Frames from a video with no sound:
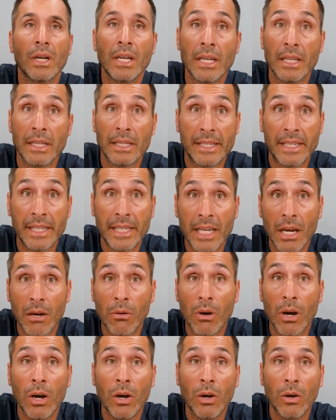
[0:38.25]
C O
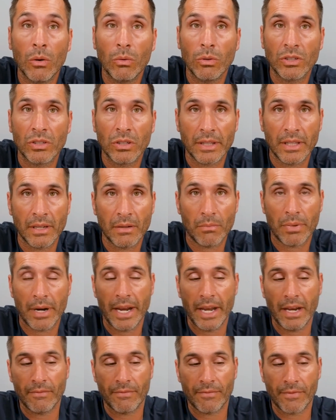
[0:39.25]
O, took that
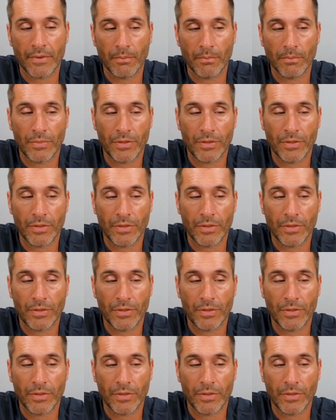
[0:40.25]
brand from